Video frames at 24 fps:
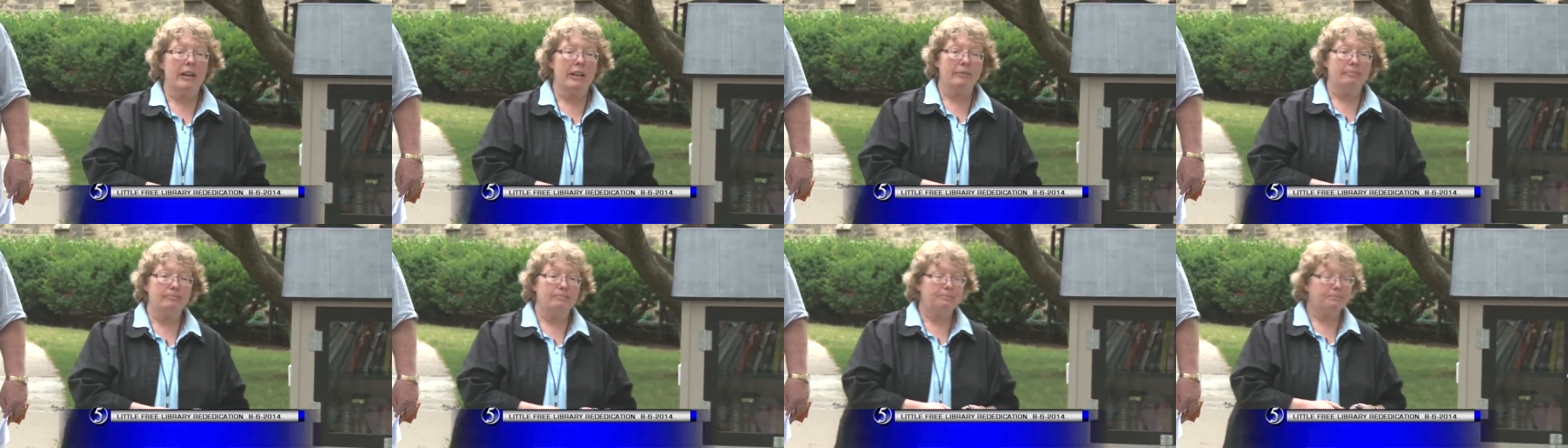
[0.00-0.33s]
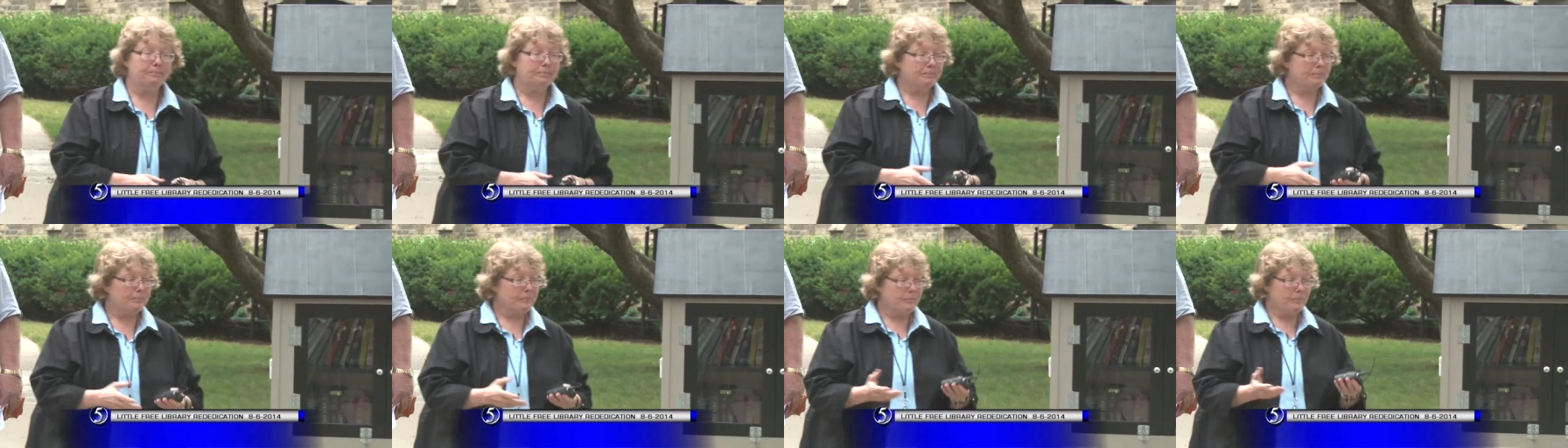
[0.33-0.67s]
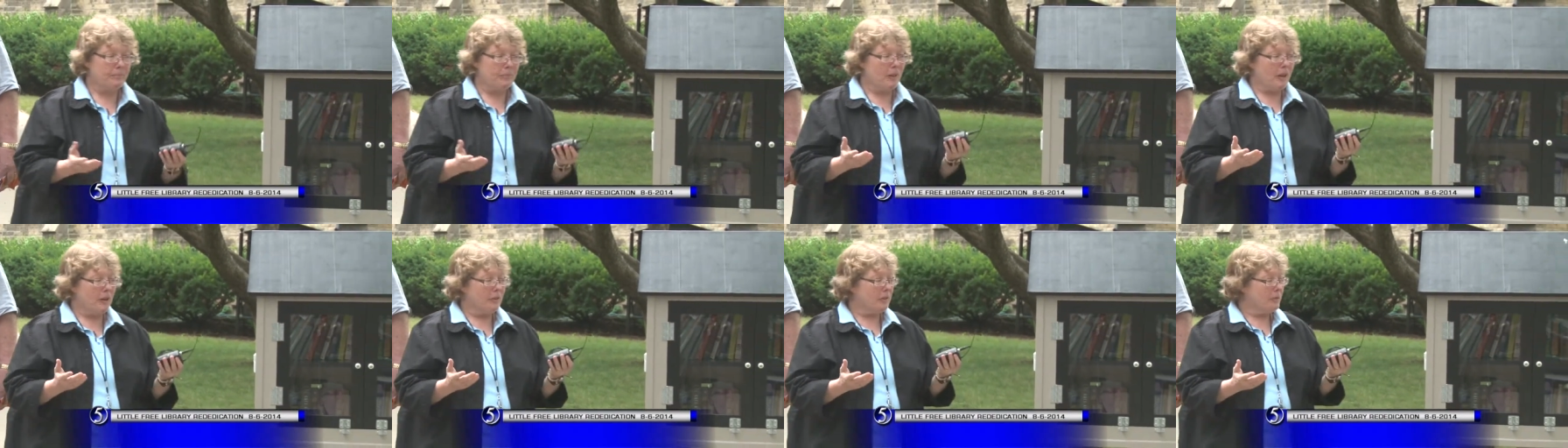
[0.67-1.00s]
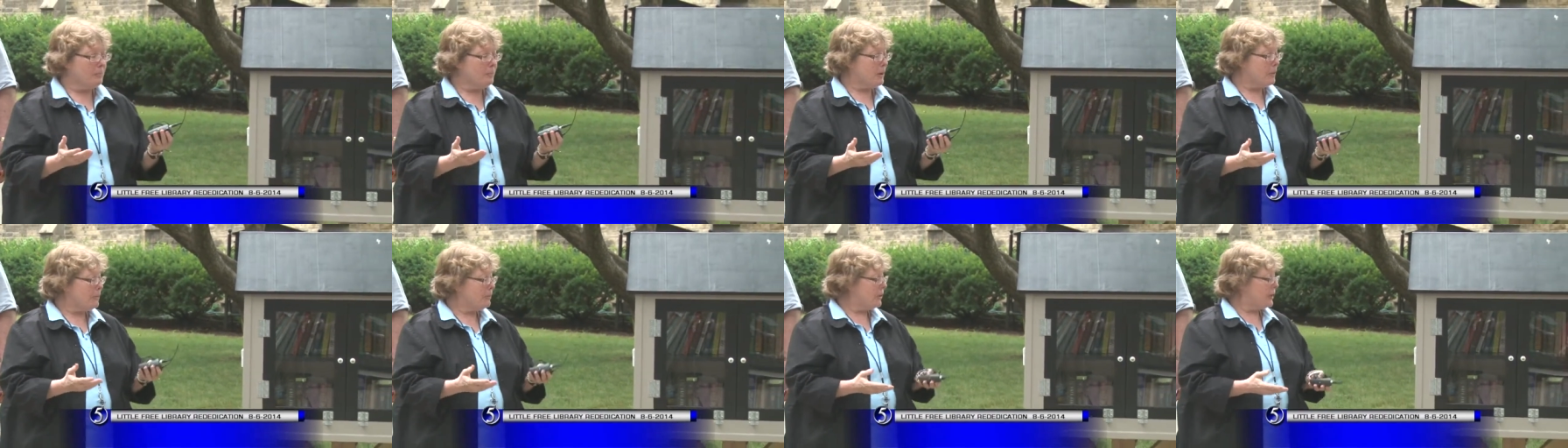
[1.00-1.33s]
and
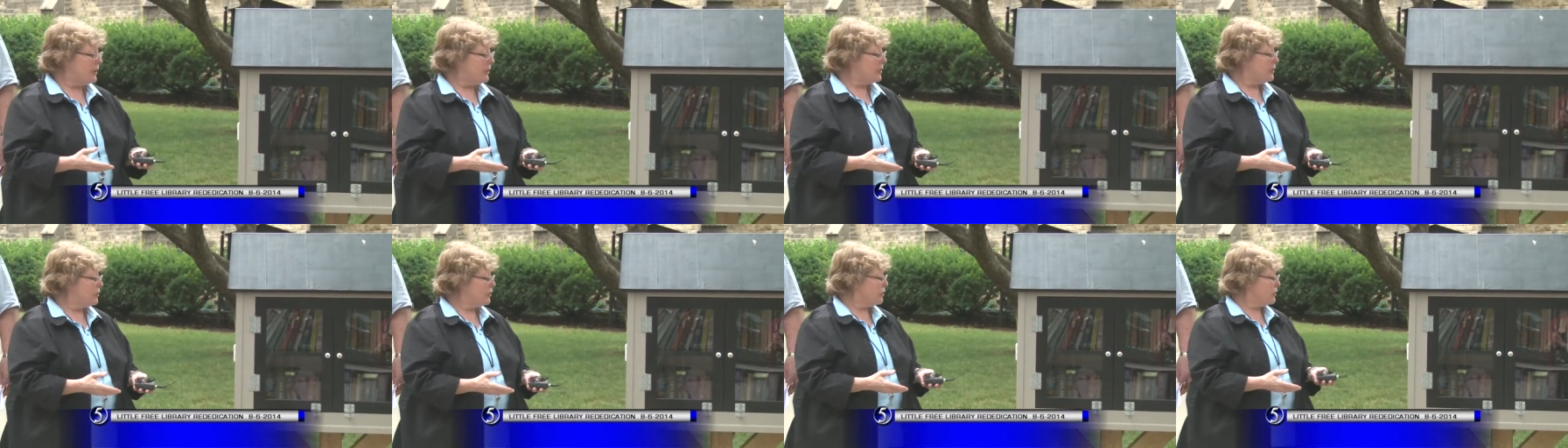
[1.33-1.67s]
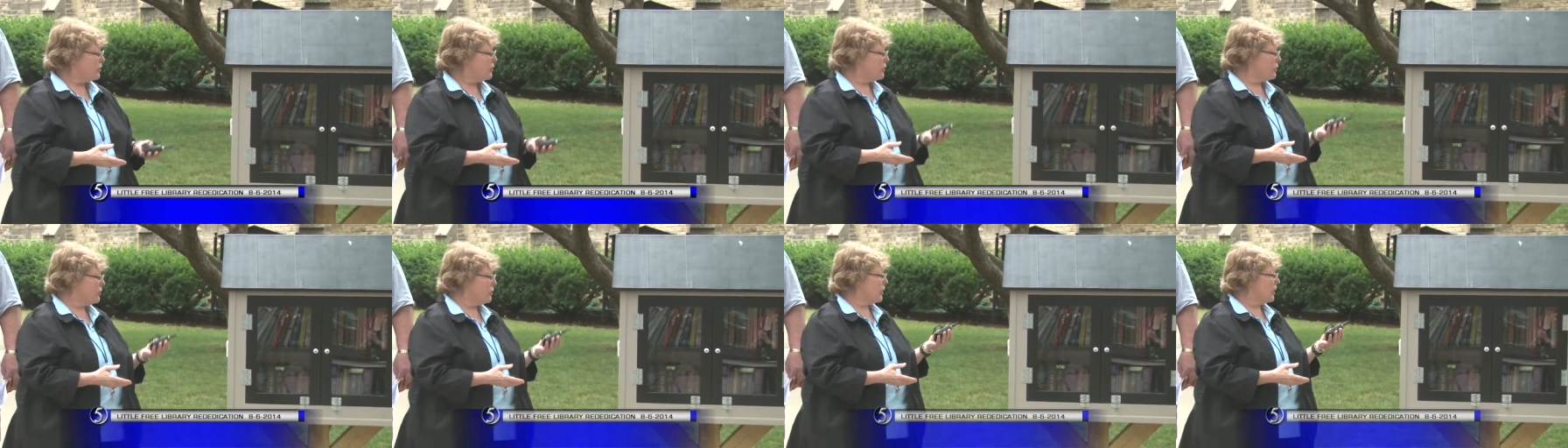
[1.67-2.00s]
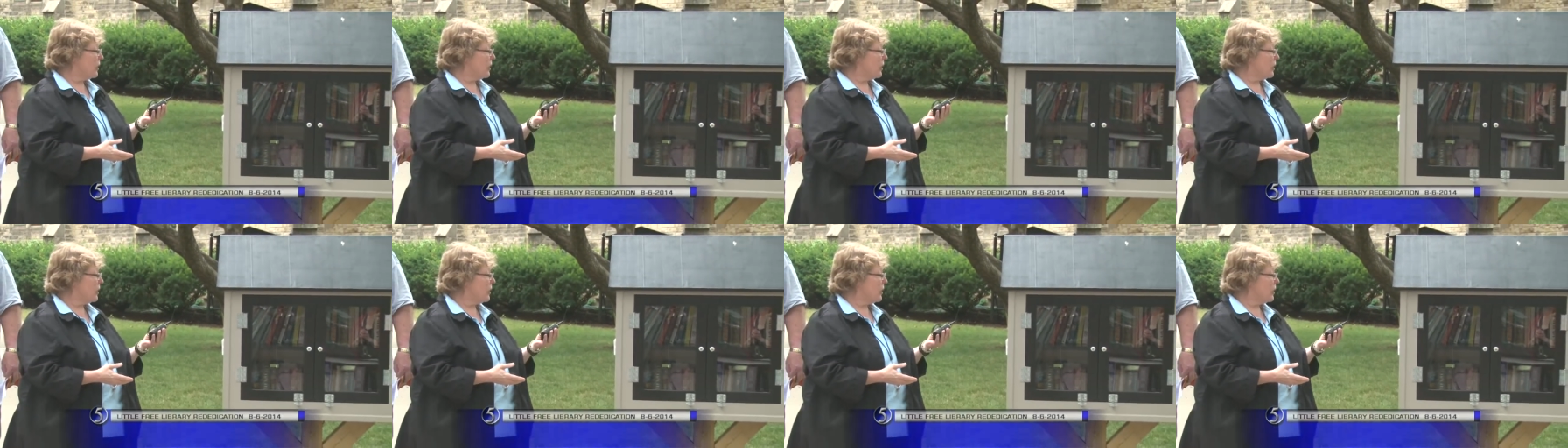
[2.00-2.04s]
the people of the church who